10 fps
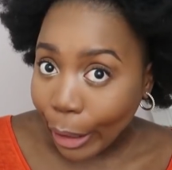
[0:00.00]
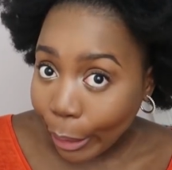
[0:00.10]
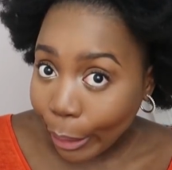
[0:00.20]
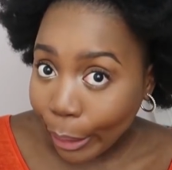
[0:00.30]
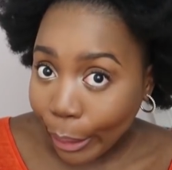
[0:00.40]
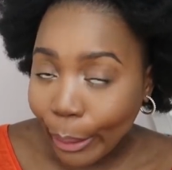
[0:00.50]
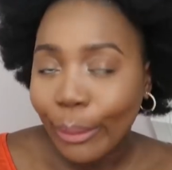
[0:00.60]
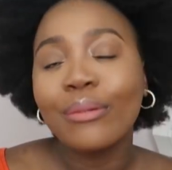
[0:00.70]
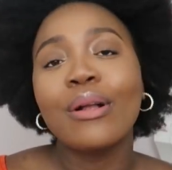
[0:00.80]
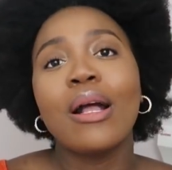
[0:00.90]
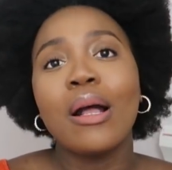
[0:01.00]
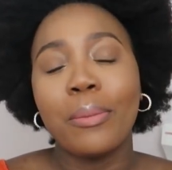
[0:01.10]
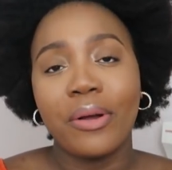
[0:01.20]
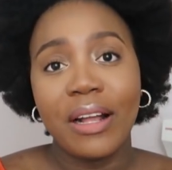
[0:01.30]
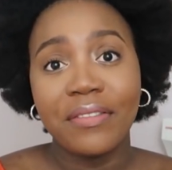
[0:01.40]
mm.
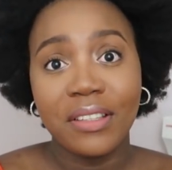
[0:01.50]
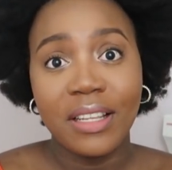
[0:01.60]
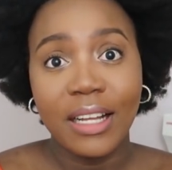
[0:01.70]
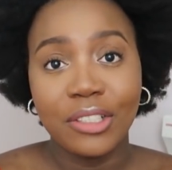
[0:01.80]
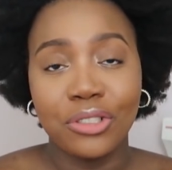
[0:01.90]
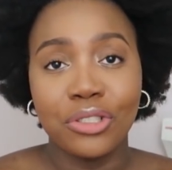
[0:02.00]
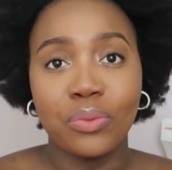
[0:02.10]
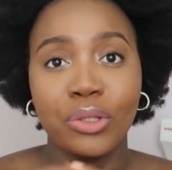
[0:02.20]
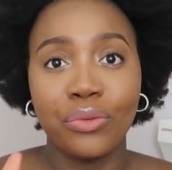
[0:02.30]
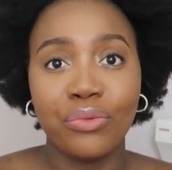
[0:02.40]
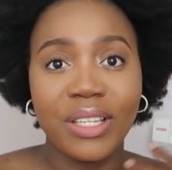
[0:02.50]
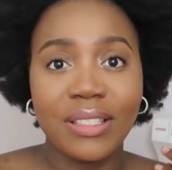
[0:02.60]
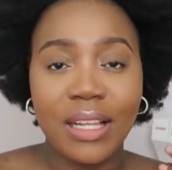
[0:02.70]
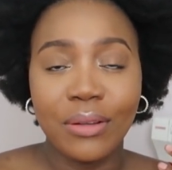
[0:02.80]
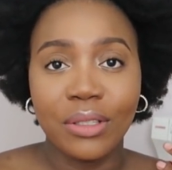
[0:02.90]
but after that you just want to
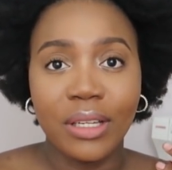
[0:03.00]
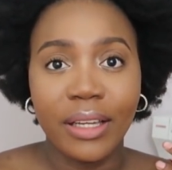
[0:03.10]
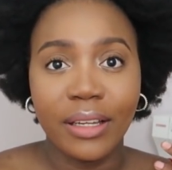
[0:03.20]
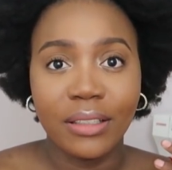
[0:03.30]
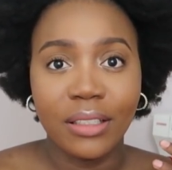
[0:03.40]
rinse out the uh,